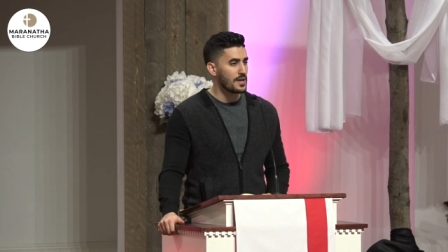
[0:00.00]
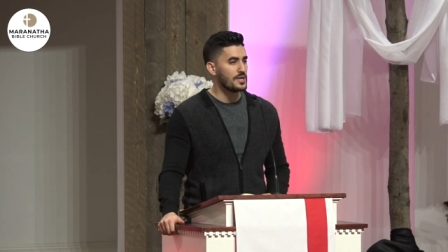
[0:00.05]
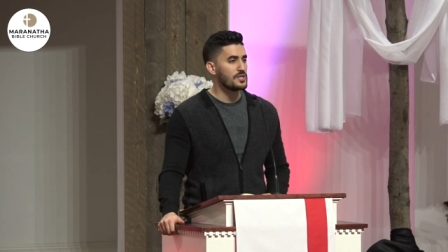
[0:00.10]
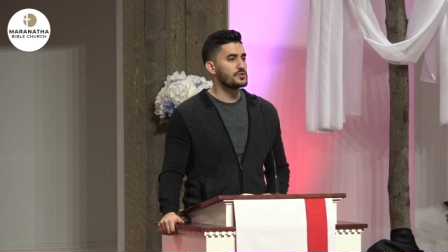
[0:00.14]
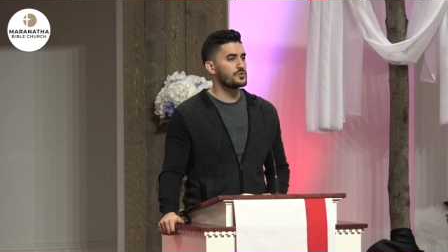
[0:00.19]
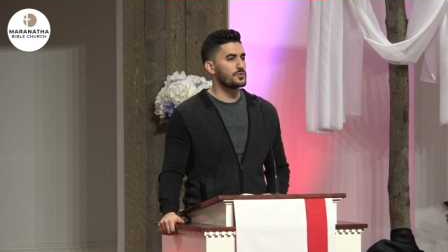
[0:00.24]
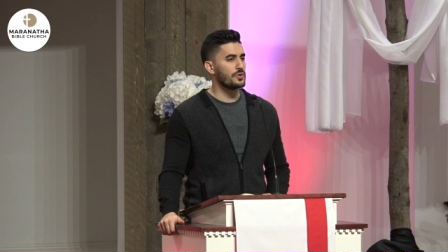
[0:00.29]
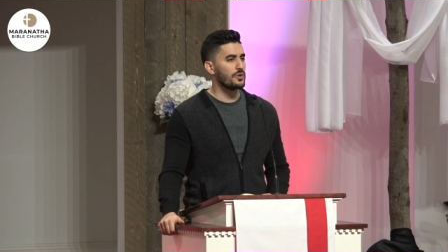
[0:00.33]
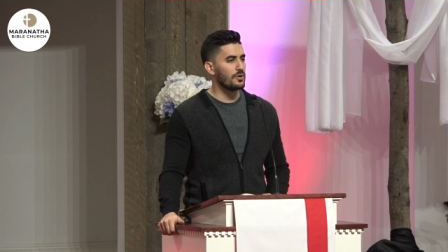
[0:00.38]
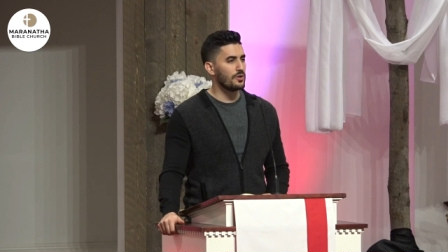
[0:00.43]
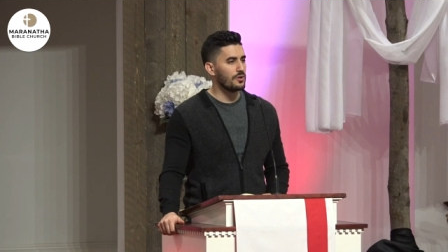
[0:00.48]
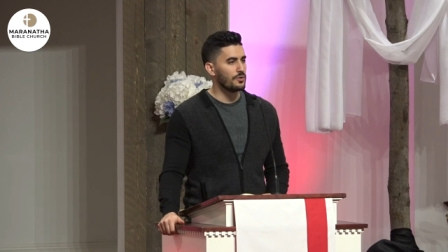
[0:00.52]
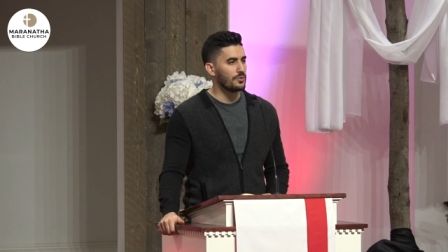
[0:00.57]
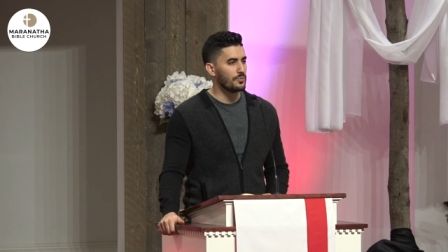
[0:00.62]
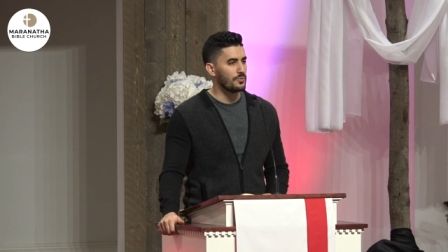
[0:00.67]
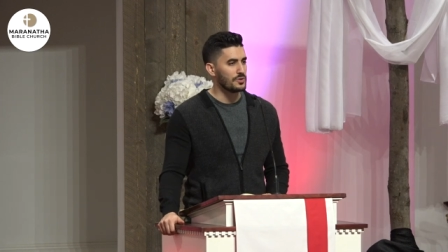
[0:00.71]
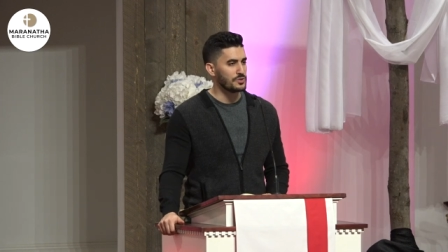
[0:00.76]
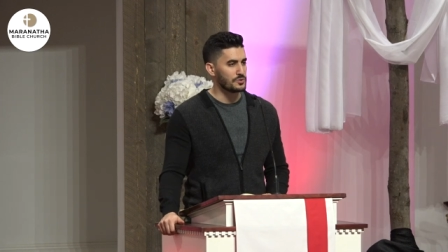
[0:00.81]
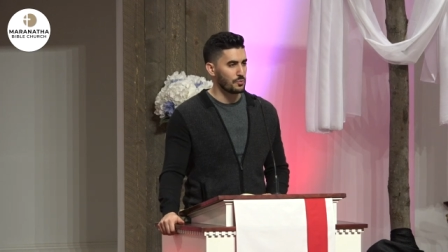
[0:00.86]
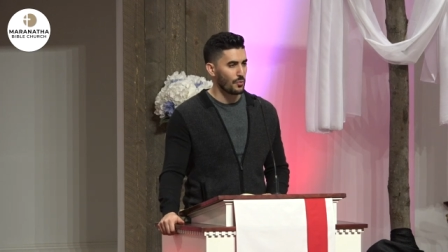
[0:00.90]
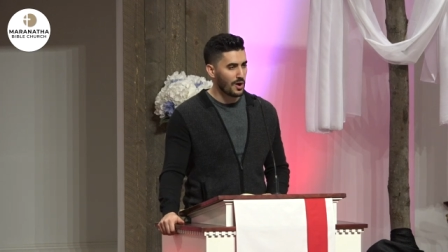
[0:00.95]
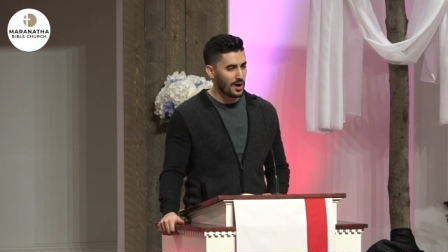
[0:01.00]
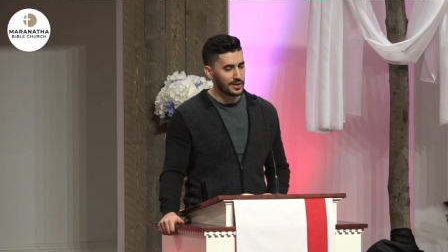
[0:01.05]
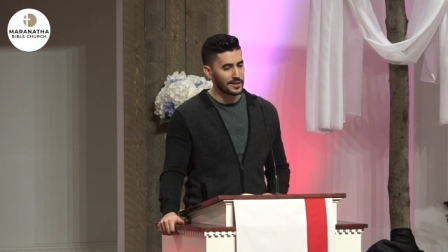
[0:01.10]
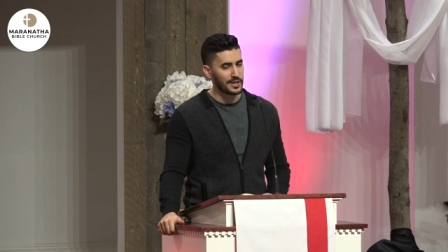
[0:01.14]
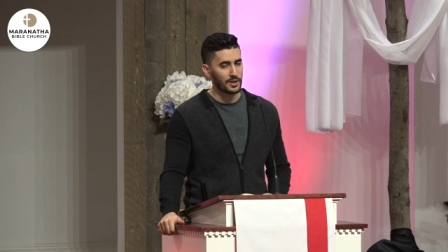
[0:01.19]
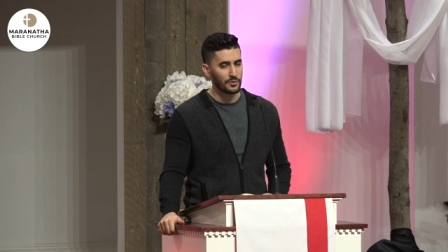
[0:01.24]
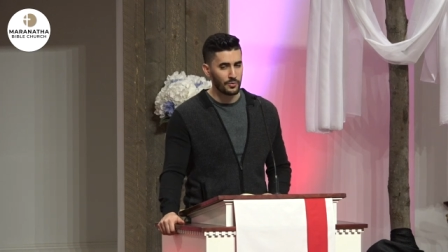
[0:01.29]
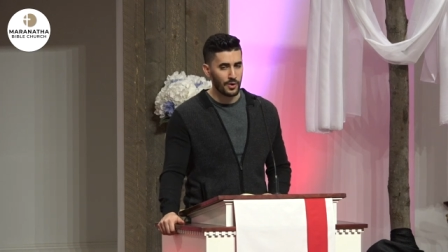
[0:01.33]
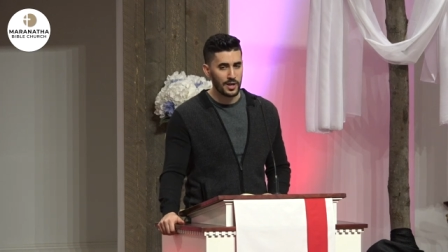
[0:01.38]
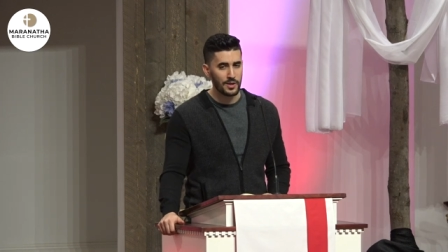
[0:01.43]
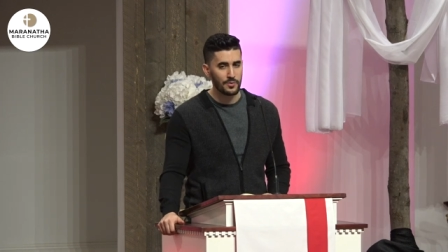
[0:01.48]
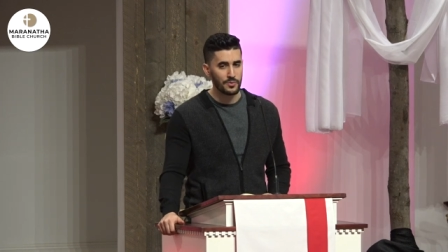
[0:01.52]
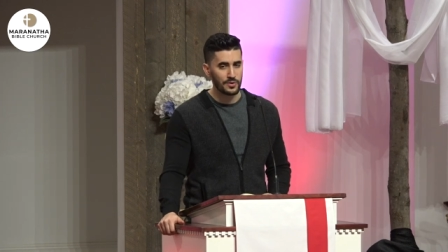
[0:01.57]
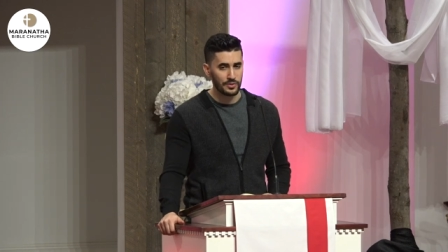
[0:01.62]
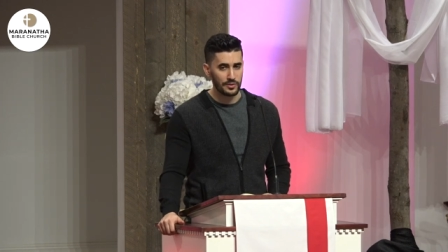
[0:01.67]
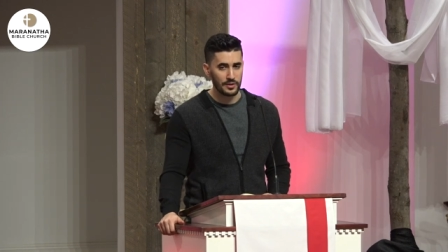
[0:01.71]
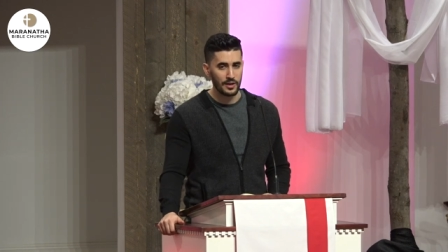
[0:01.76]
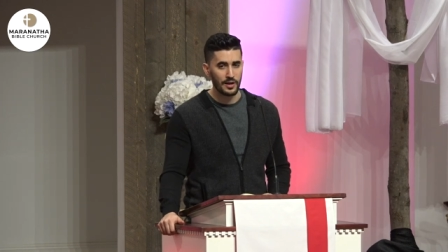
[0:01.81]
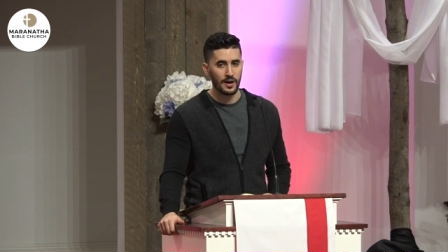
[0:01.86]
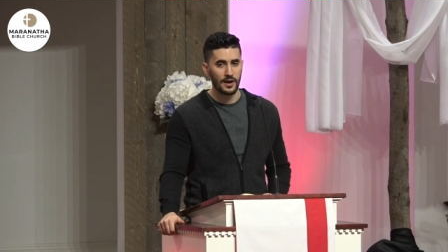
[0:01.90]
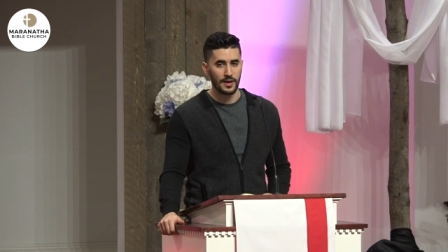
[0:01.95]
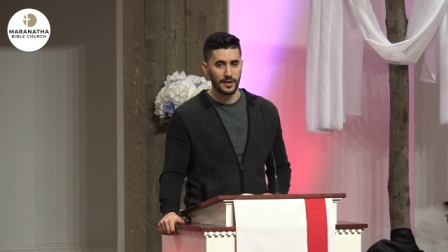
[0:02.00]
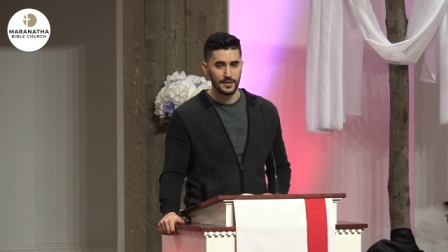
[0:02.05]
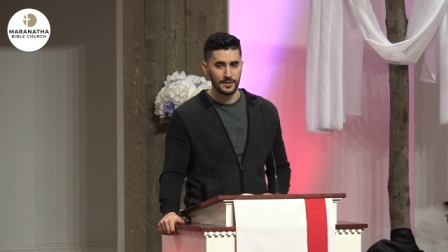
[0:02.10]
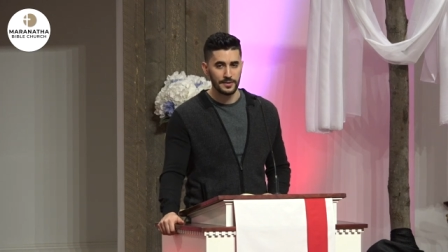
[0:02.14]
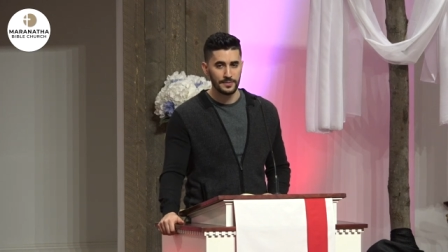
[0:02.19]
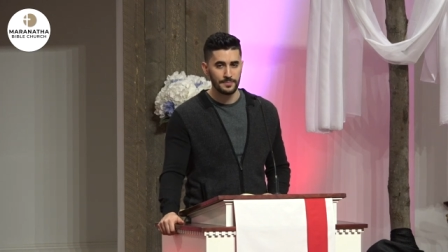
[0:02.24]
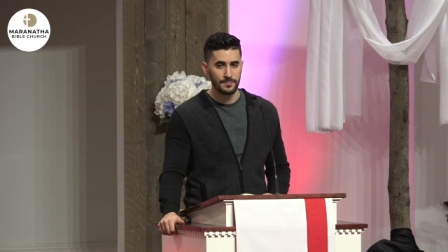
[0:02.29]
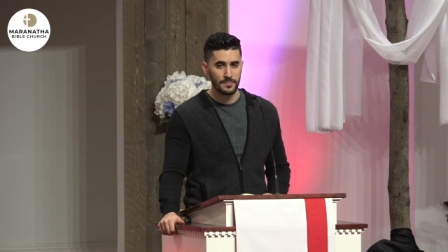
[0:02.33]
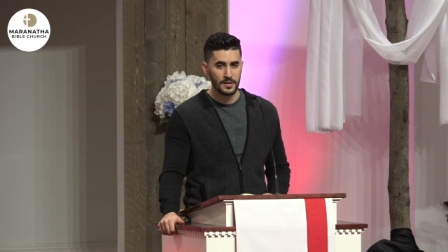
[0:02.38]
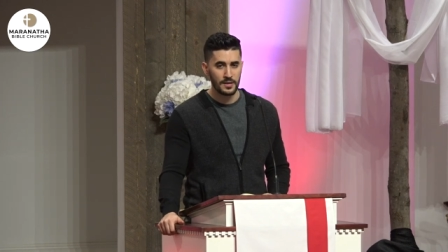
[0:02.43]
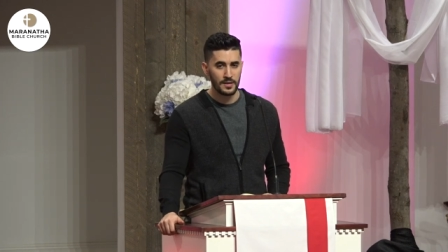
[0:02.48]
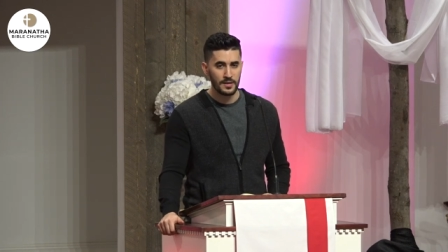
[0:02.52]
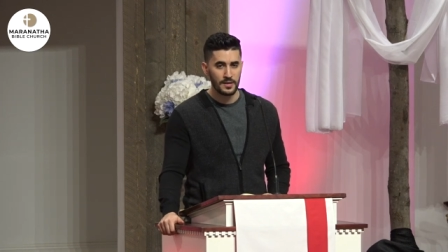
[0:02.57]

Israel was walking right with God.